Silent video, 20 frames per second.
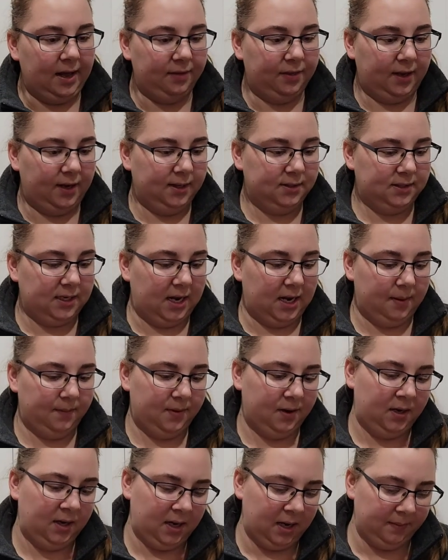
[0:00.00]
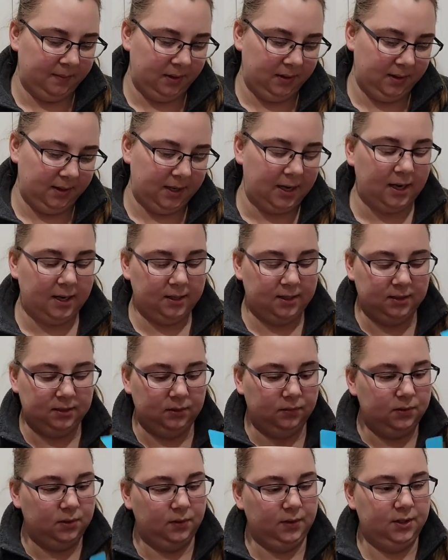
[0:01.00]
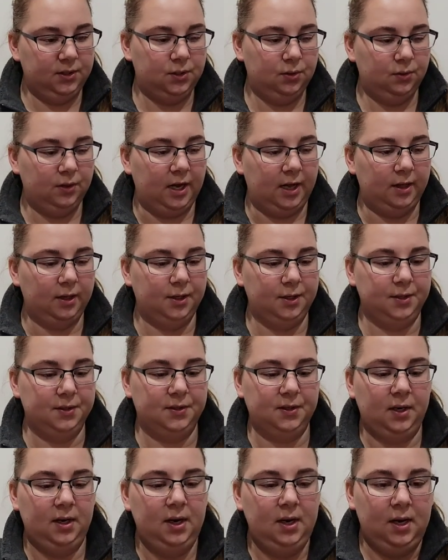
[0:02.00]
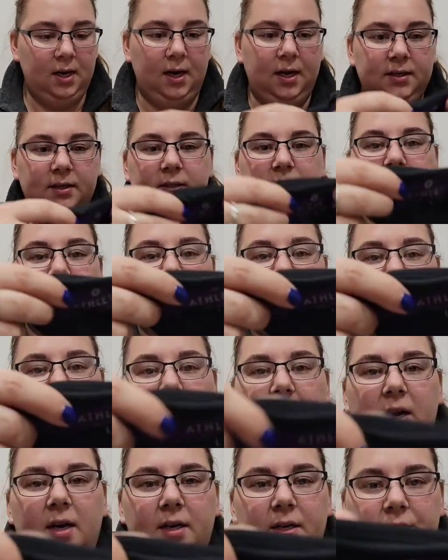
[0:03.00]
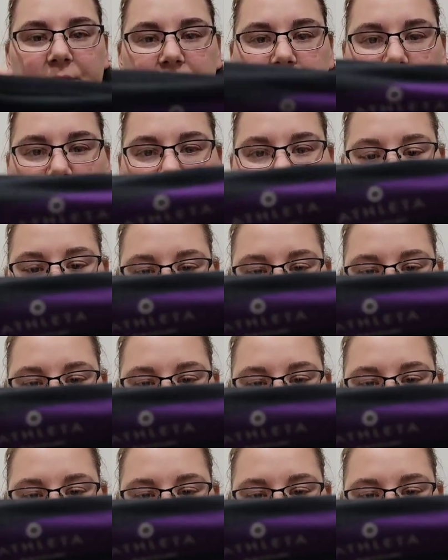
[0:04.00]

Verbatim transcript: athletic top. I mainly got it because it was only $2. It's a size large,